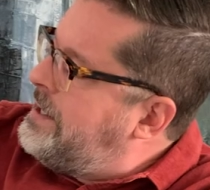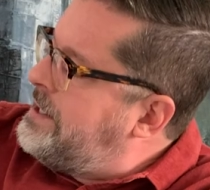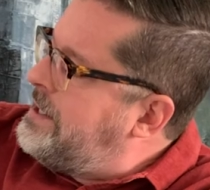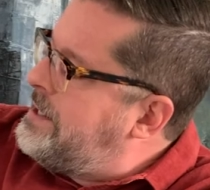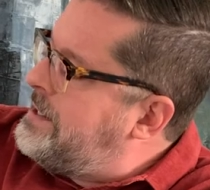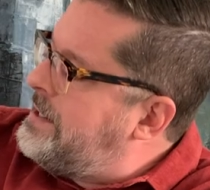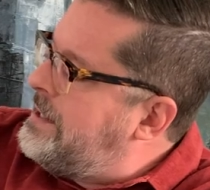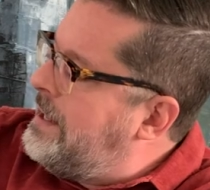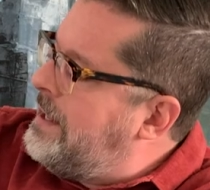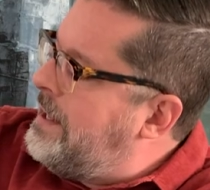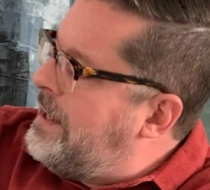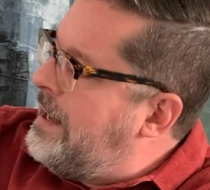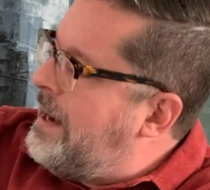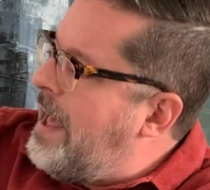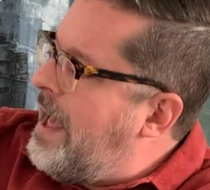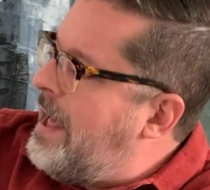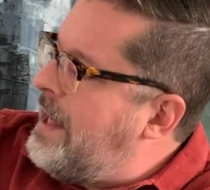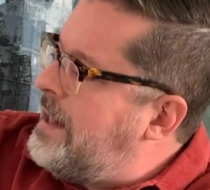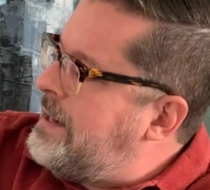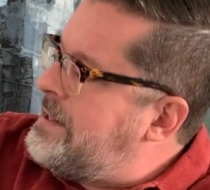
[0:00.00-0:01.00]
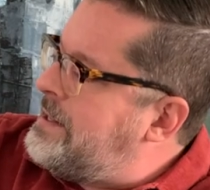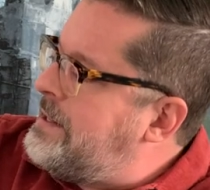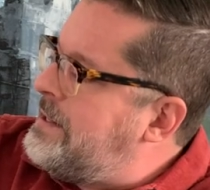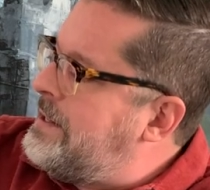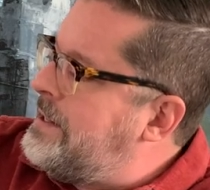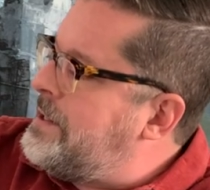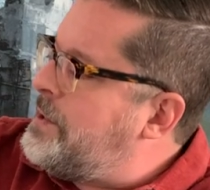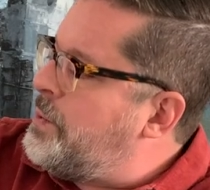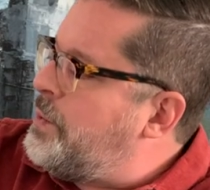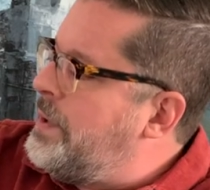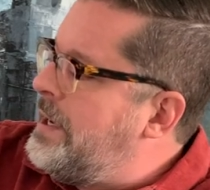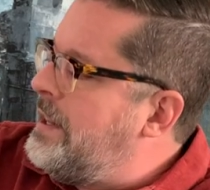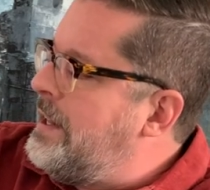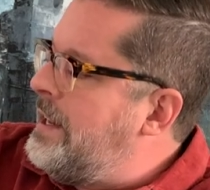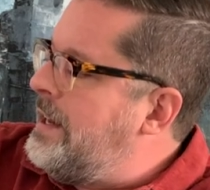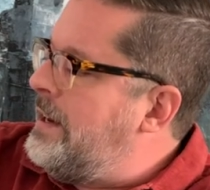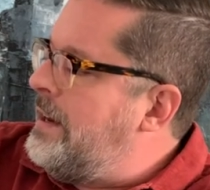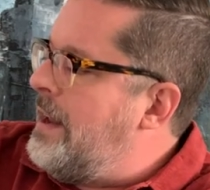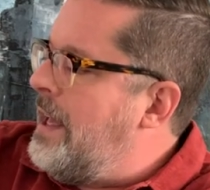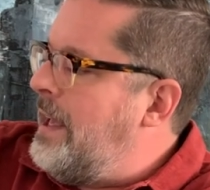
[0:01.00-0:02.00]
I just think it adds this
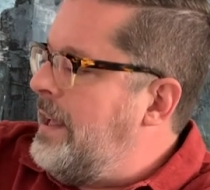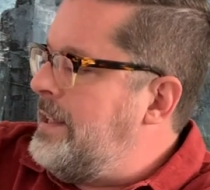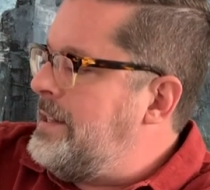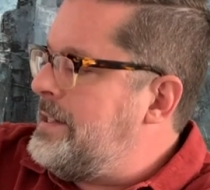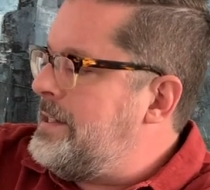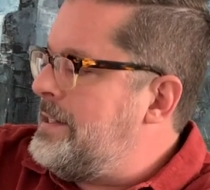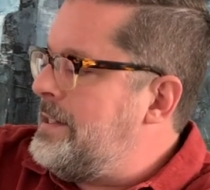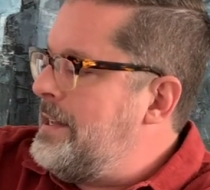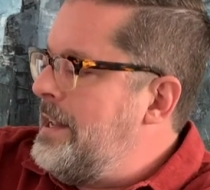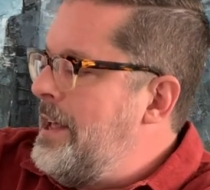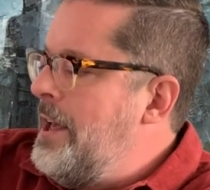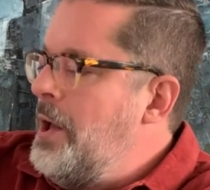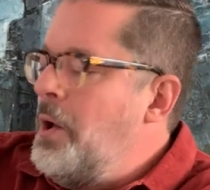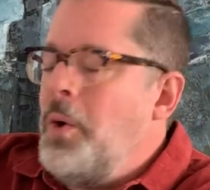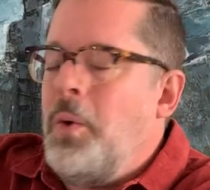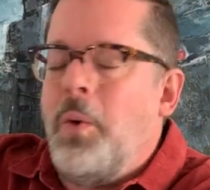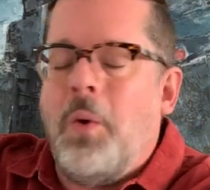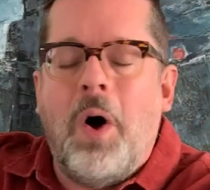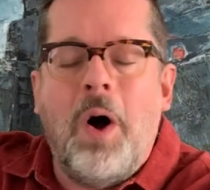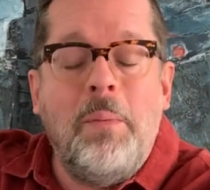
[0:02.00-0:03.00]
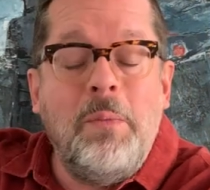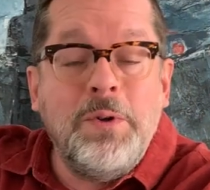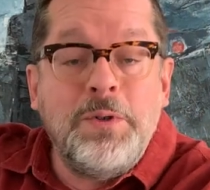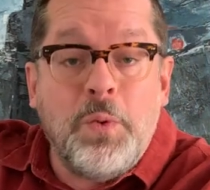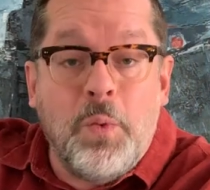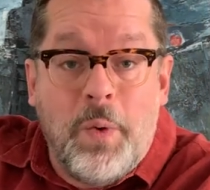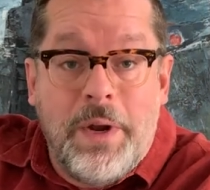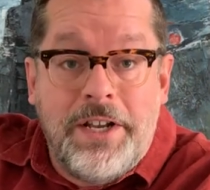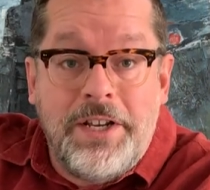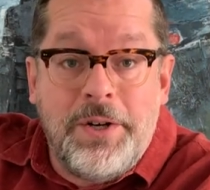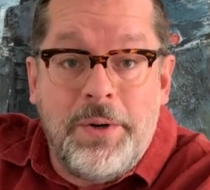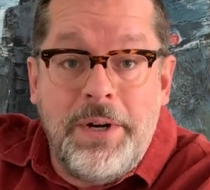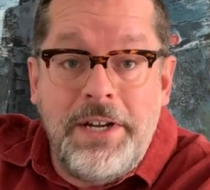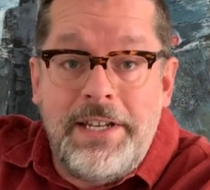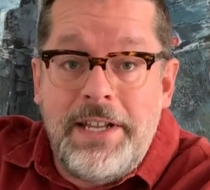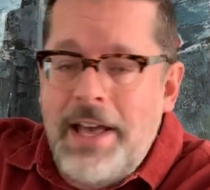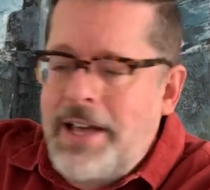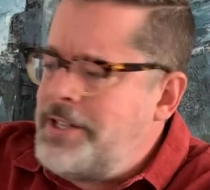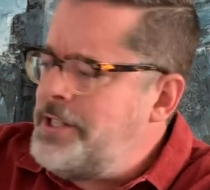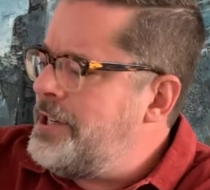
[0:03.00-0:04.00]
really nice, almost wintry
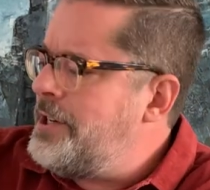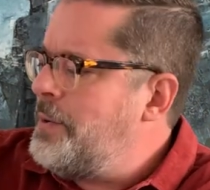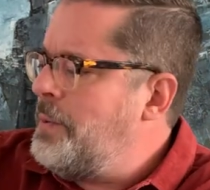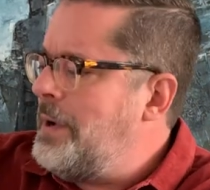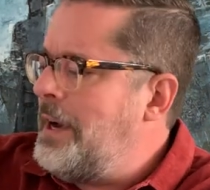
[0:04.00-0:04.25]
texture.